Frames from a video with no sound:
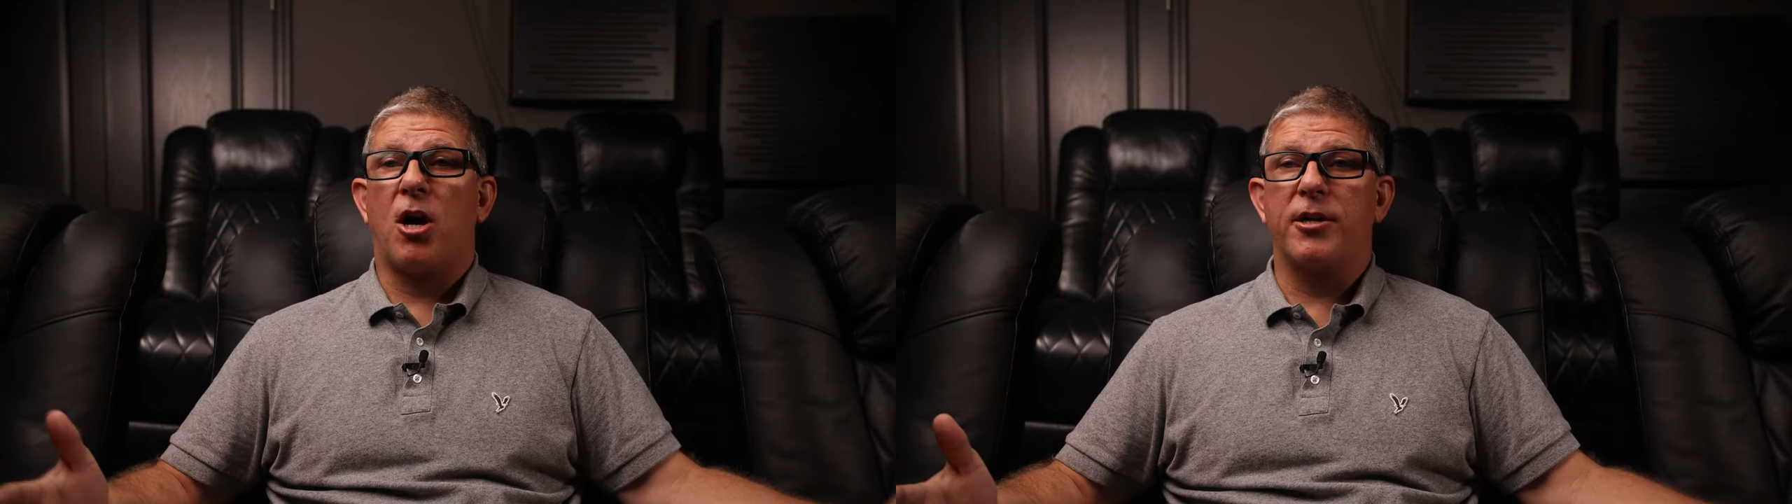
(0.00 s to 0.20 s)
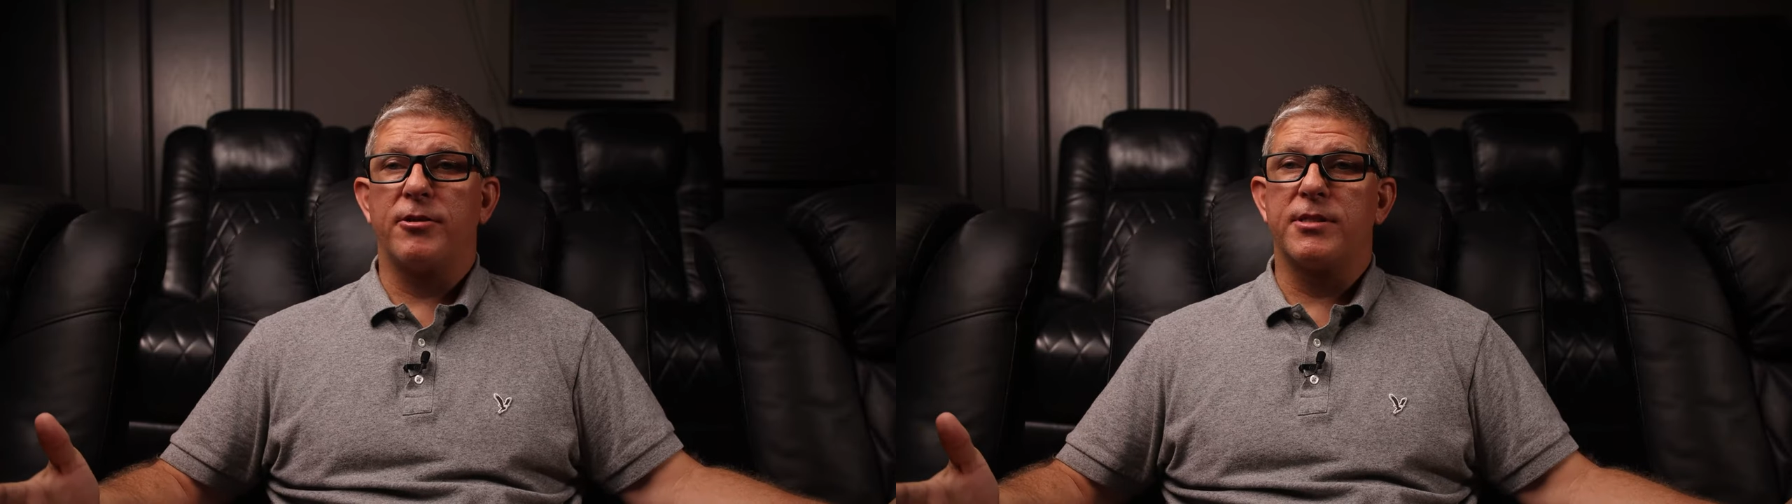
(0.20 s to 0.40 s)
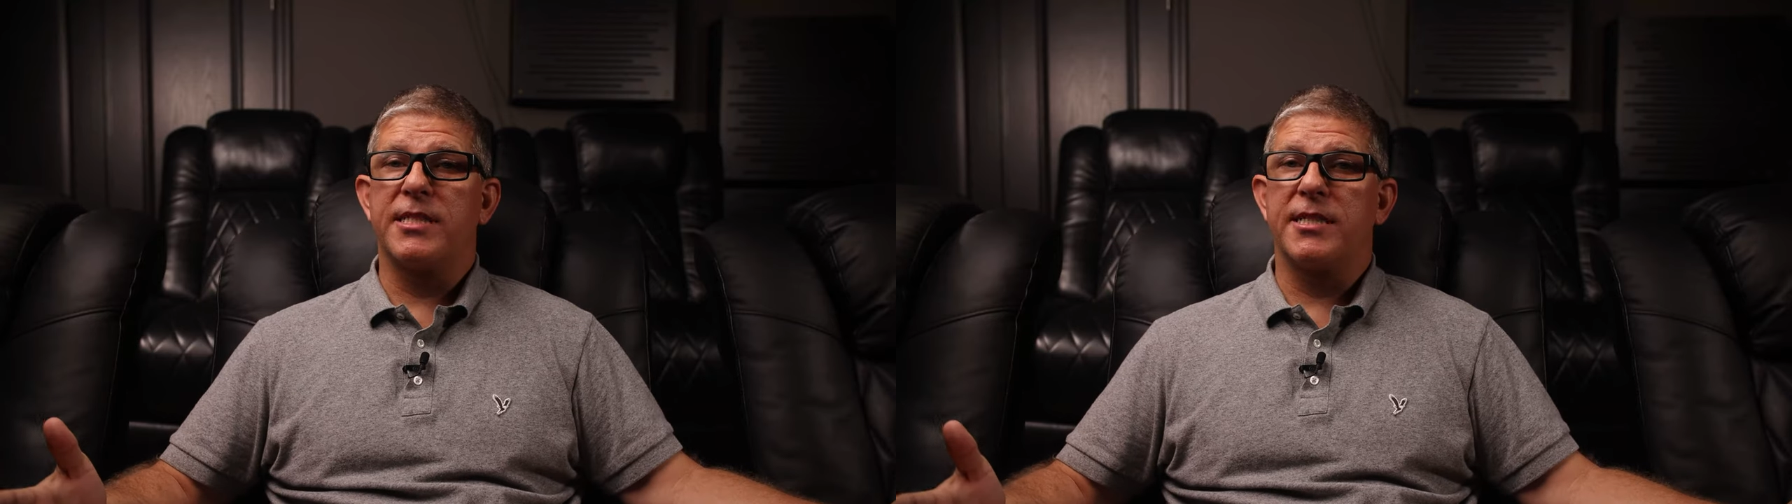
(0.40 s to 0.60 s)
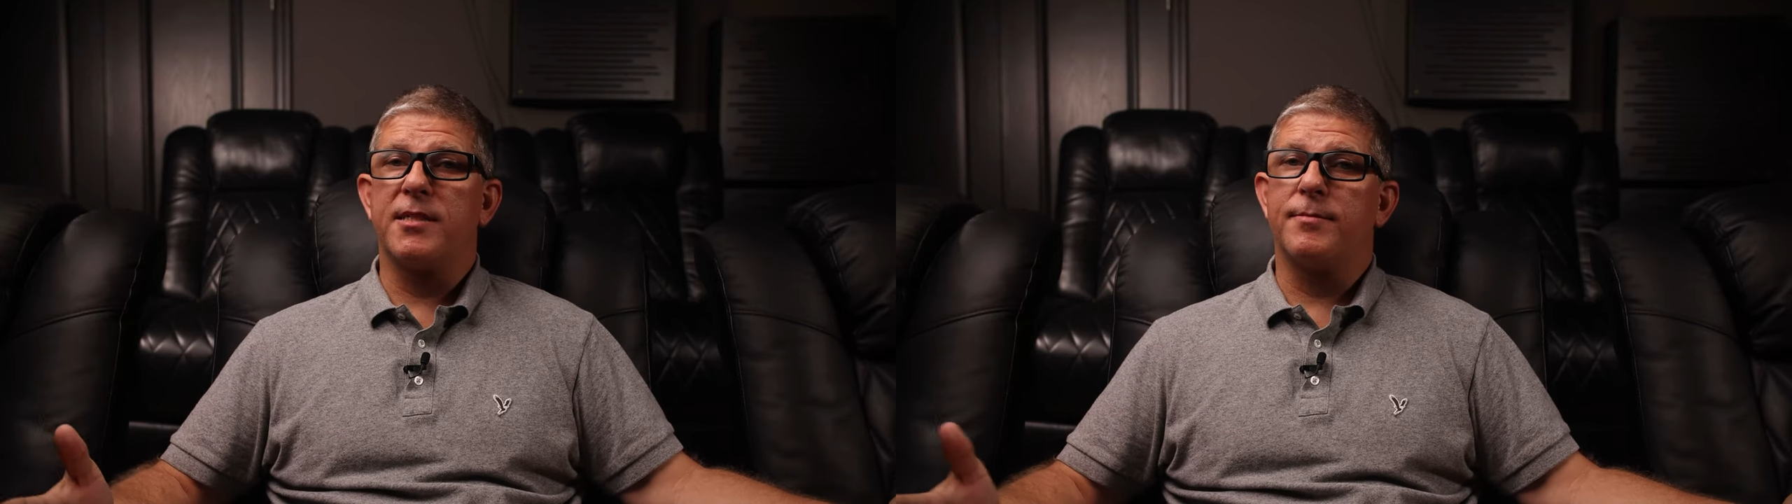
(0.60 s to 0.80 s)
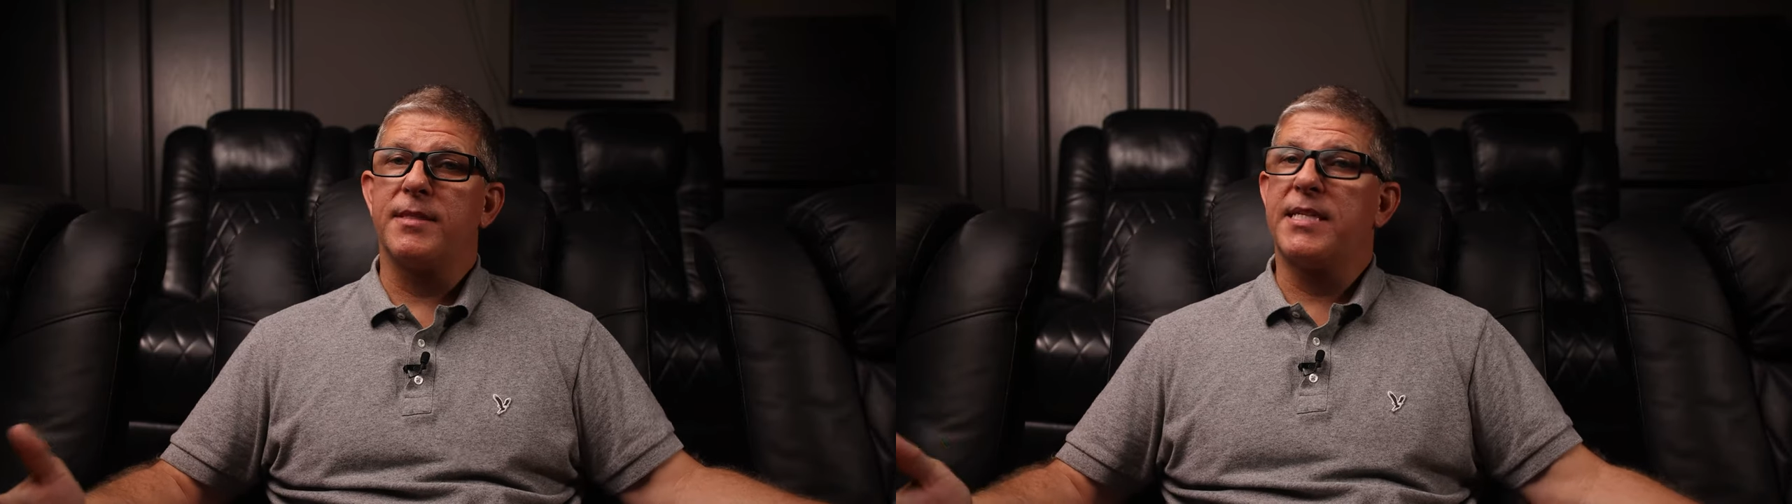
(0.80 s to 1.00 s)
audio
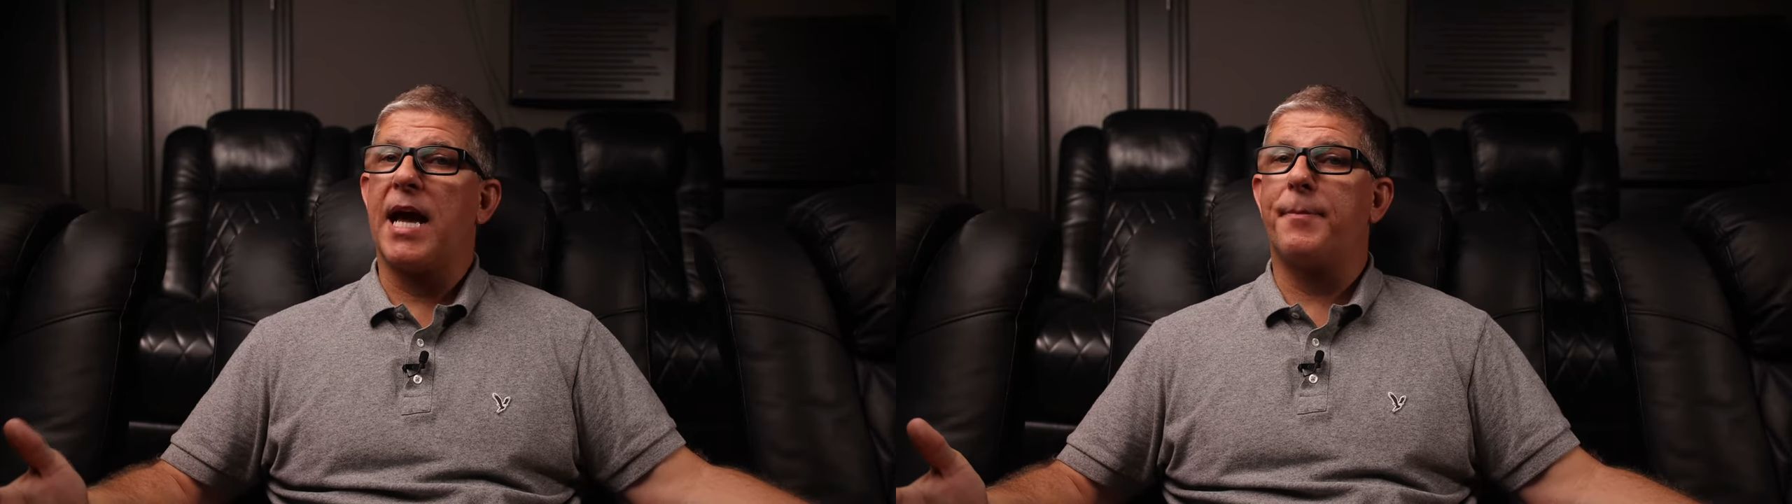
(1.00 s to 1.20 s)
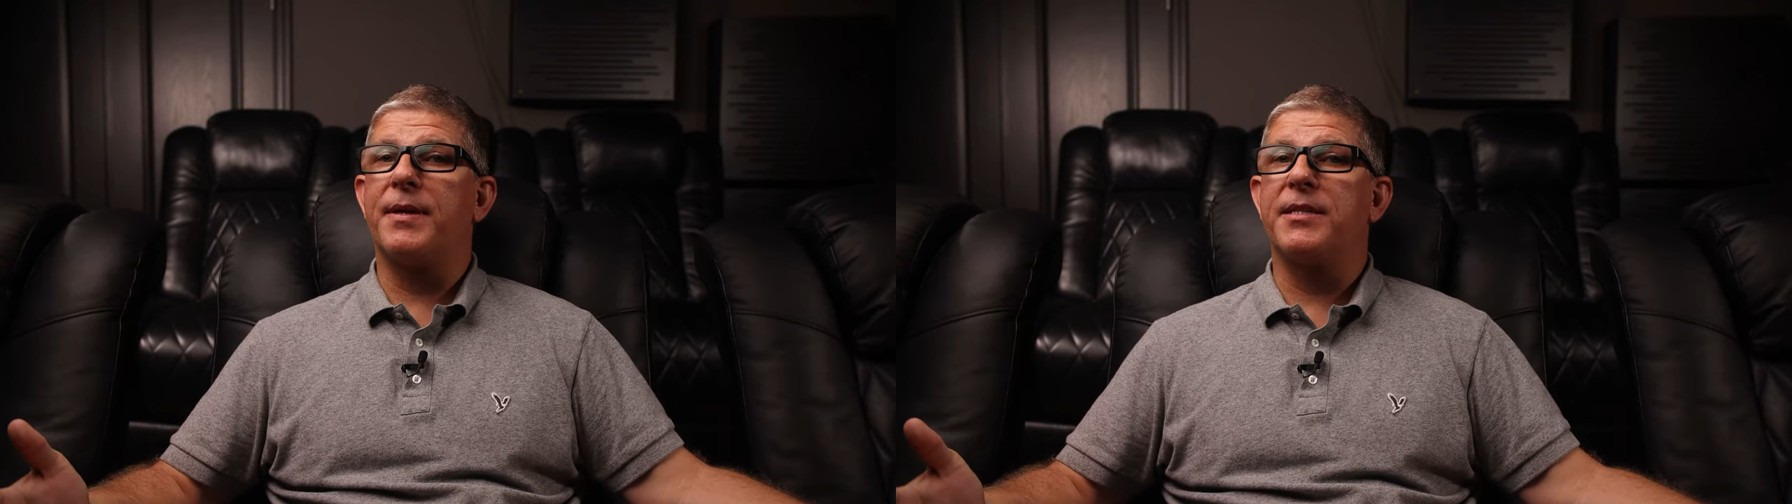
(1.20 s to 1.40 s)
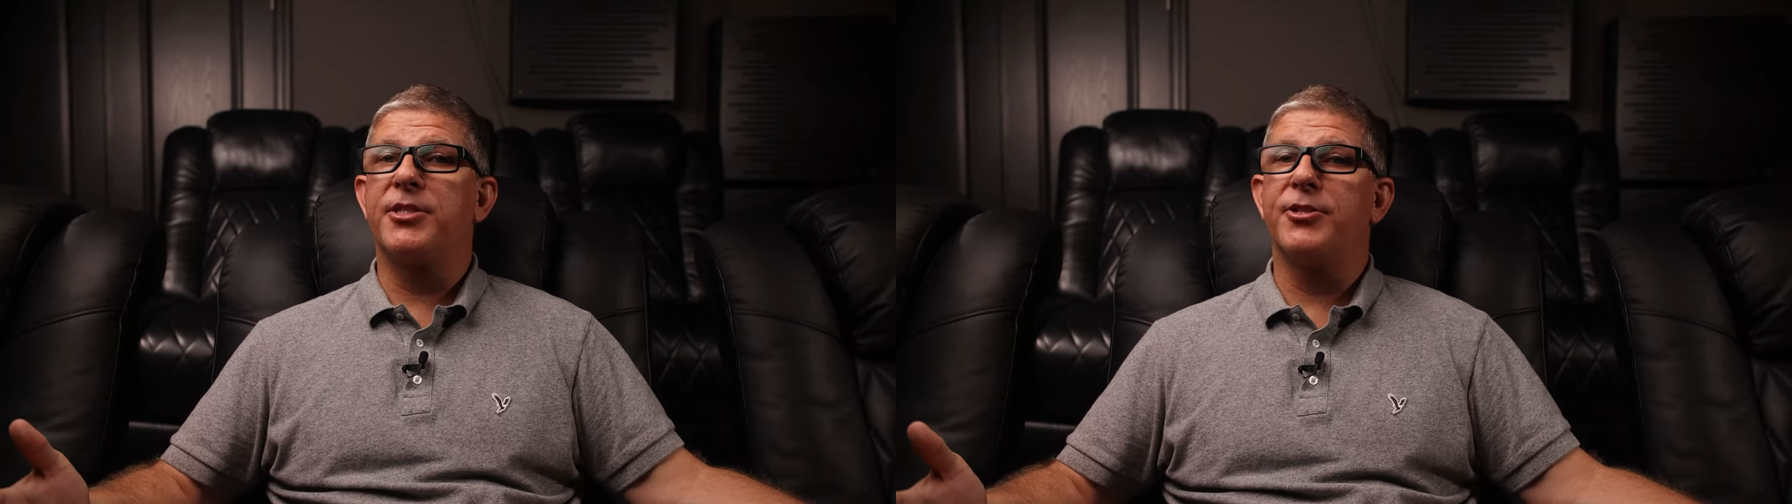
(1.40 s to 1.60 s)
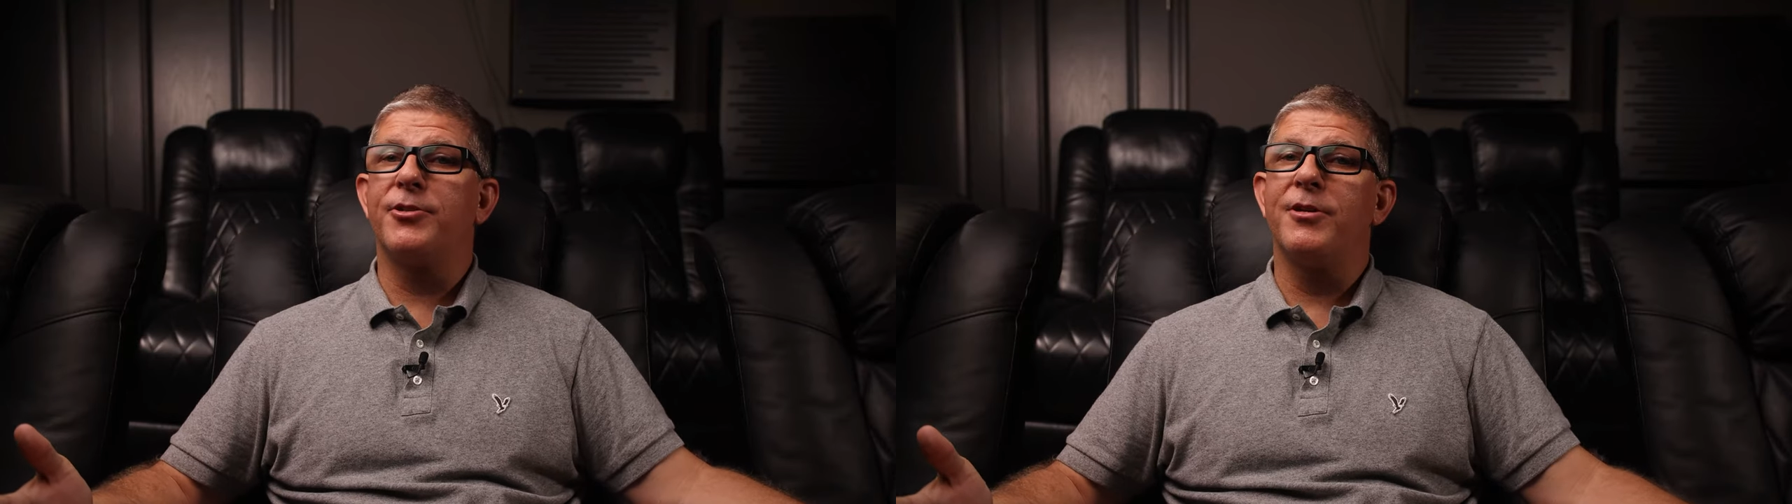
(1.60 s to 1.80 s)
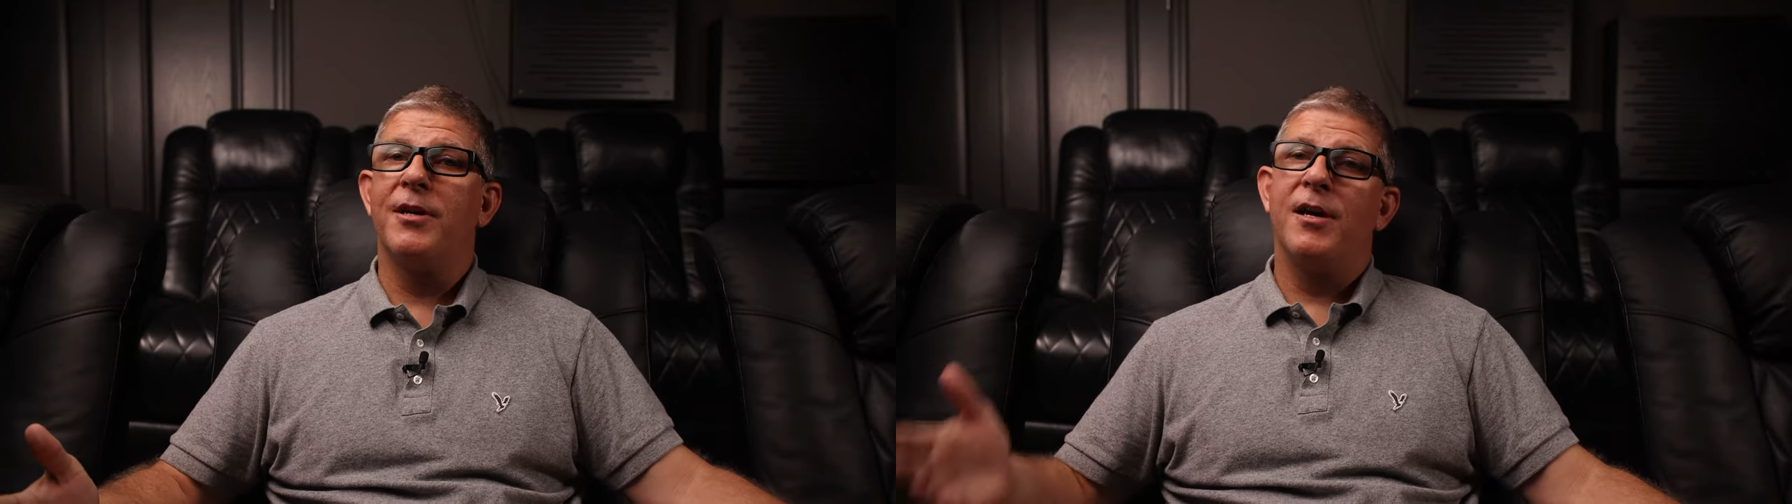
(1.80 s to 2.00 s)
system to tap
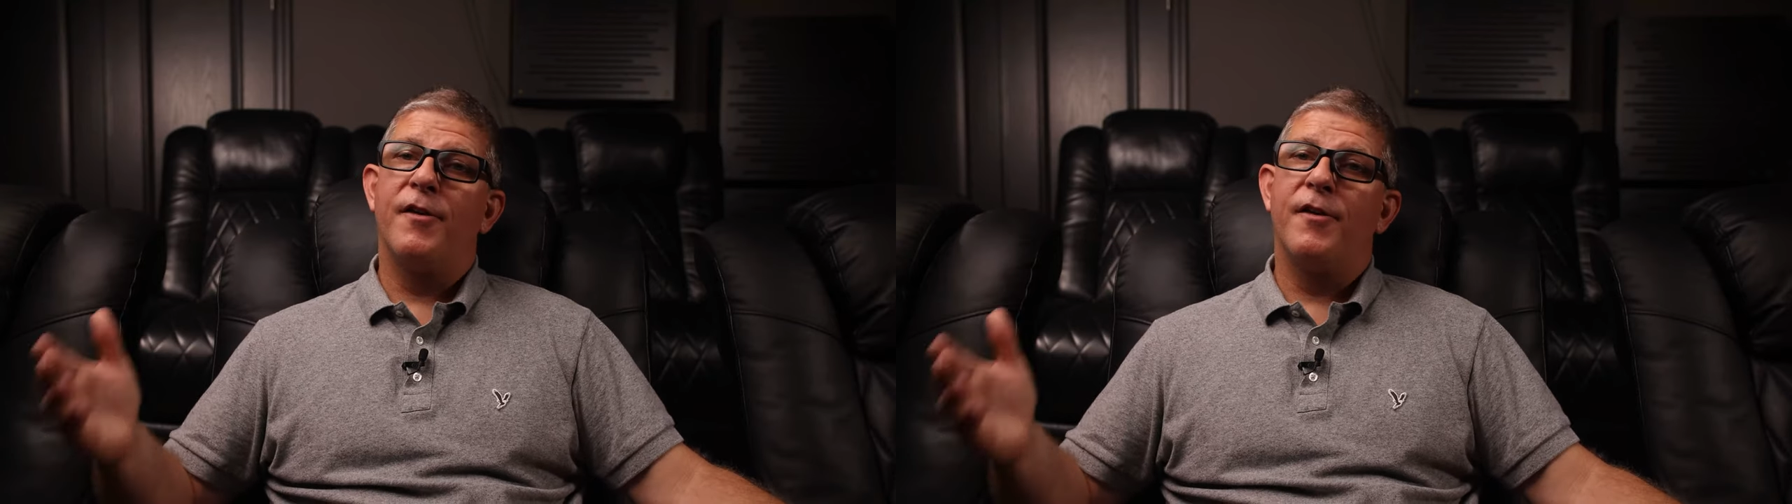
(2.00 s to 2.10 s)
into,